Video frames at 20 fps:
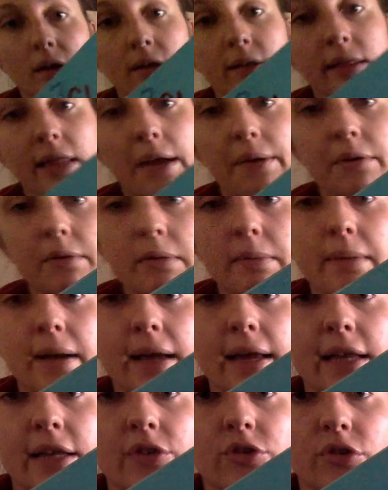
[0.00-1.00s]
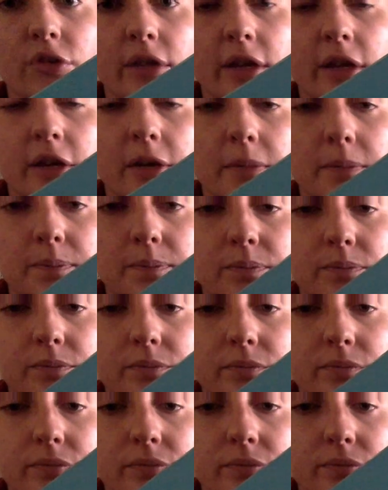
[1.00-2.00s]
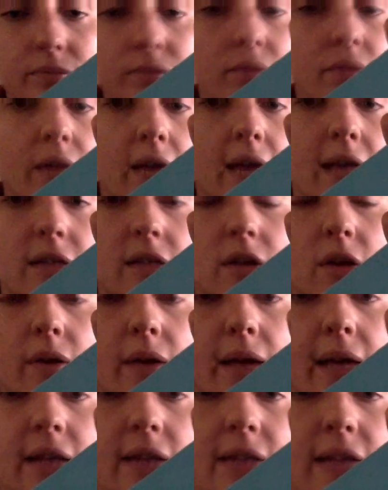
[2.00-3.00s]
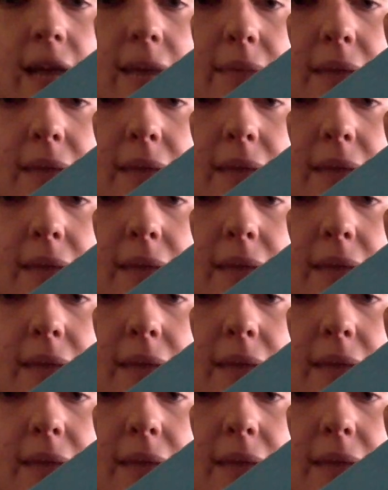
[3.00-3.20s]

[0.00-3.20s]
That would be my answer there. Okay, so go ahead and type